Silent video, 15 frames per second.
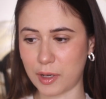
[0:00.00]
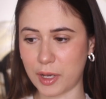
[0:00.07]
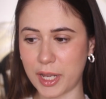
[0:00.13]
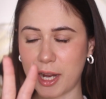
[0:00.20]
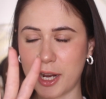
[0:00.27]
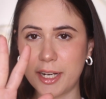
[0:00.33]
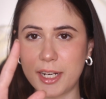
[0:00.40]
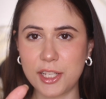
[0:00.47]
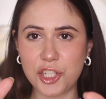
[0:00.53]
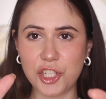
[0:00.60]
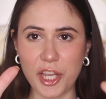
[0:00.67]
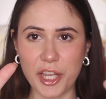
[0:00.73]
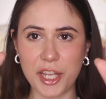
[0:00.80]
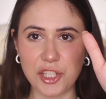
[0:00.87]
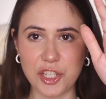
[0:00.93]
I kind of
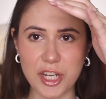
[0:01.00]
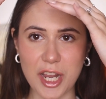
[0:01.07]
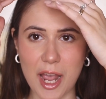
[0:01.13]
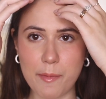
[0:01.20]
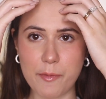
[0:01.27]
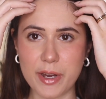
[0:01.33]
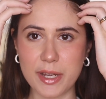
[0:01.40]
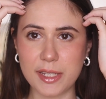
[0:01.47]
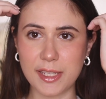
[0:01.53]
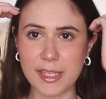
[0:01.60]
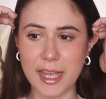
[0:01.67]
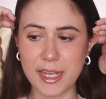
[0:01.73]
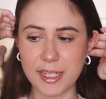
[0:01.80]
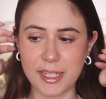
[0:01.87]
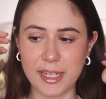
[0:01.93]
changed camera
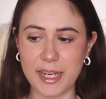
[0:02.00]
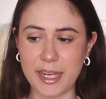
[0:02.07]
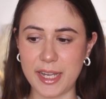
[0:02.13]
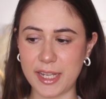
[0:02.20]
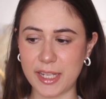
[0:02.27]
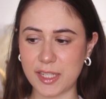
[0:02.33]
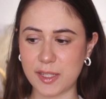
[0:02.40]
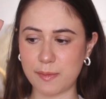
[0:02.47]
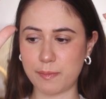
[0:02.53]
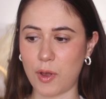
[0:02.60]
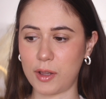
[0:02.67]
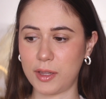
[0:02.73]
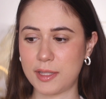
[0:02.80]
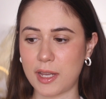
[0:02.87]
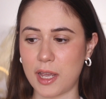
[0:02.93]
settings,
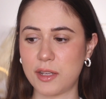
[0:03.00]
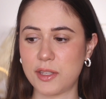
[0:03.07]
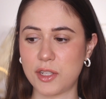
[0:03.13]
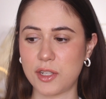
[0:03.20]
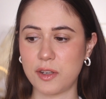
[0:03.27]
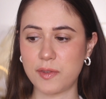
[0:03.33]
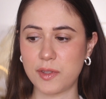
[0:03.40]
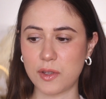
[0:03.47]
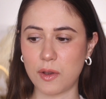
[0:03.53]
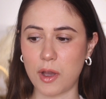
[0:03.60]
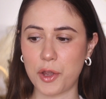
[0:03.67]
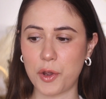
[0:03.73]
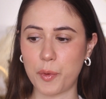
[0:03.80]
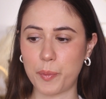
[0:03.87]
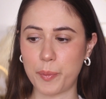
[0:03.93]
all this kind of stuff, so
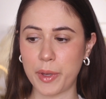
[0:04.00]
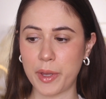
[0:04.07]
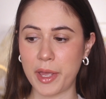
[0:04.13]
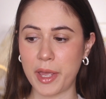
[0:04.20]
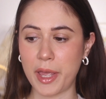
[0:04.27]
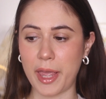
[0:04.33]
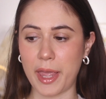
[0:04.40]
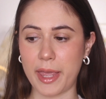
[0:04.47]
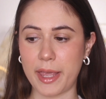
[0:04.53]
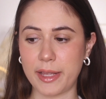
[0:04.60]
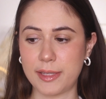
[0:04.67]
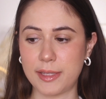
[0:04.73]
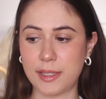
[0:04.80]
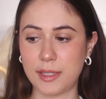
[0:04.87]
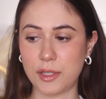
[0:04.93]
I hope
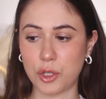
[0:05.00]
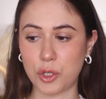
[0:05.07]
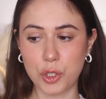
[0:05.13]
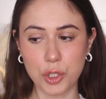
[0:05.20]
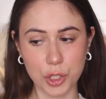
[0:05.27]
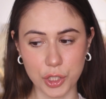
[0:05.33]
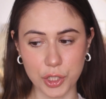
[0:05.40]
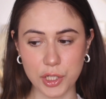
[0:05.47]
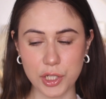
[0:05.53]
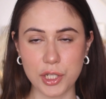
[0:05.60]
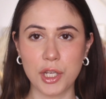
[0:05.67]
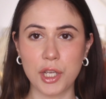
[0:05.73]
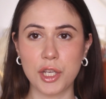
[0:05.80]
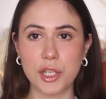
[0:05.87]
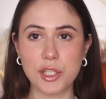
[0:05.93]
it's good.
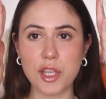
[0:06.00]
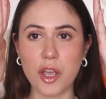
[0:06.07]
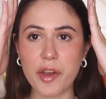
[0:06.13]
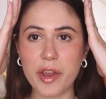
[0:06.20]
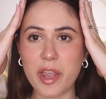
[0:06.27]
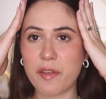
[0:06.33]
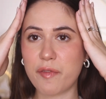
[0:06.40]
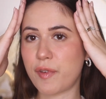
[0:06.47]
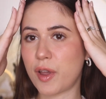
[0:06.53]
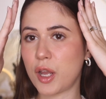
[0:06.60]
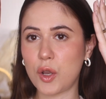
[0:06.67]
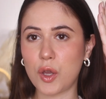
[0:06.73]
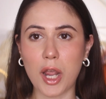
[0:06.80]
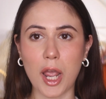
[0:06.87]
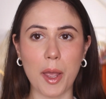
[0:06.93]
Sorry if I
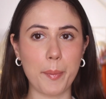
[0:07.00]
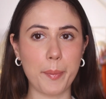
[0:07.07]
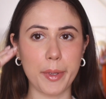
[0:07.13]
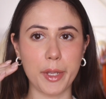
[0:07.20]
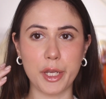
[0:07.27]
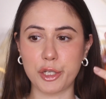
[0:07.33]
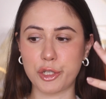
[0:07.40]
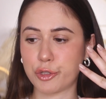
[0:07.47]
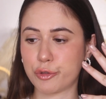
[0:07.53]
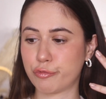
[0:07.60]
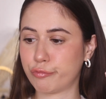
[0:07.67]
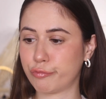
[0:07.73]
look a bit